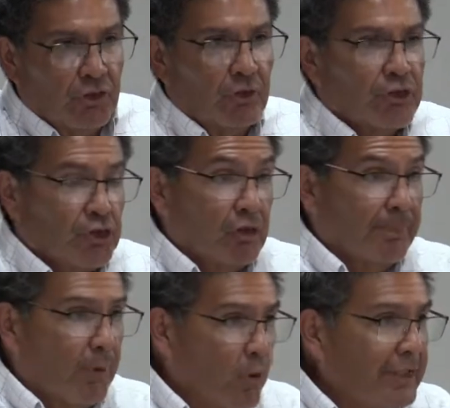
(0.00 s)
to a certain
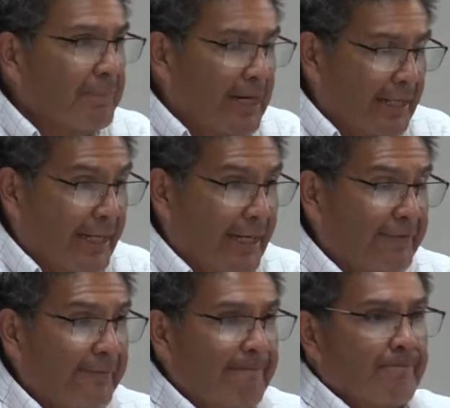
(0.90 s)
point in my
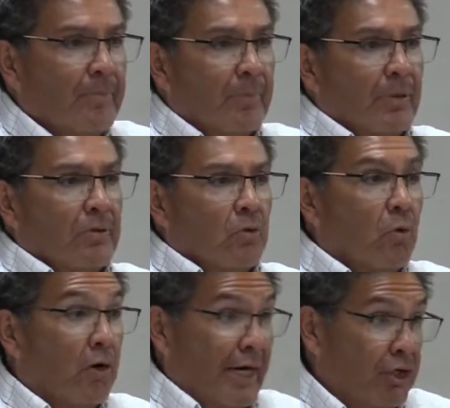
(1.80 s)
life
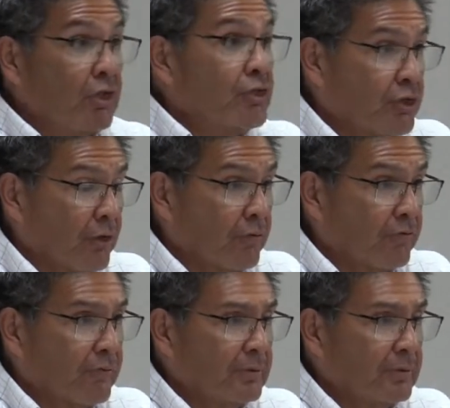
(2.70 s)
where I could serve.